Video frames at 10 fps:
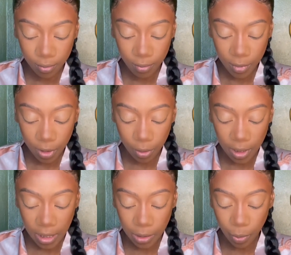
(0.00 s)
So
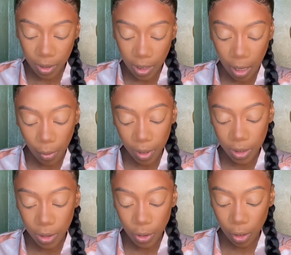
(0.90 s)
that's one thing I wanted
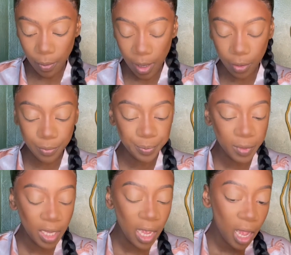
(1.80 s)
to talk about.
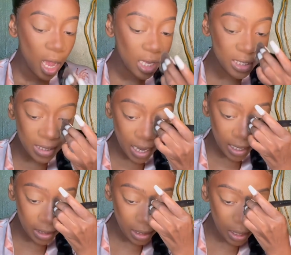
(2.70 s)
A
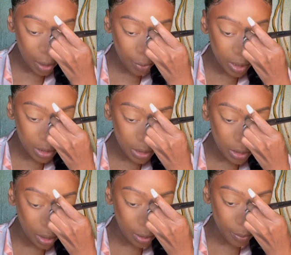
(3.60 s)
second thing I wanted to
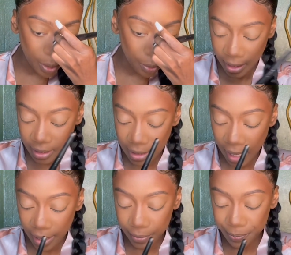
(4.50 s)
talk about is
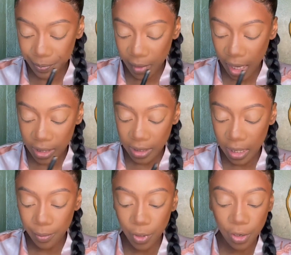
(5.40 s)
that I said
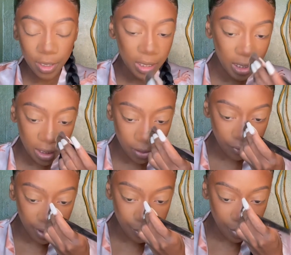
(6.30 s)
I'm currently in a
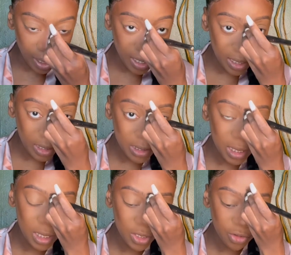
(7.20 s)
rebranding
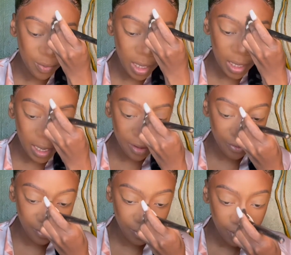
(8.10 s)
stage of my life.
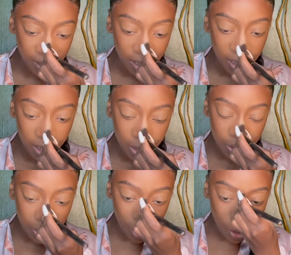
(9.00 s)

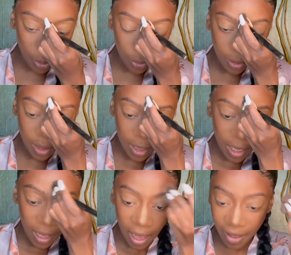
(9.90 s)
So
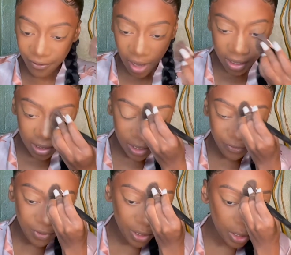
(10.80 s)
I finally
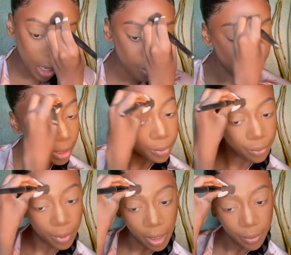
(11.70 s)
figured out
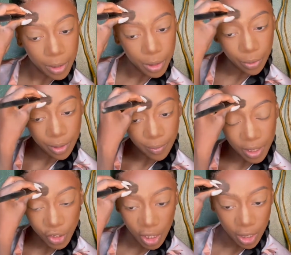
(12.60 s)
what I want to do with my
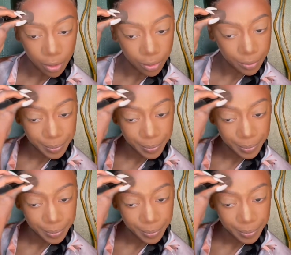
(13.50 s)
channel.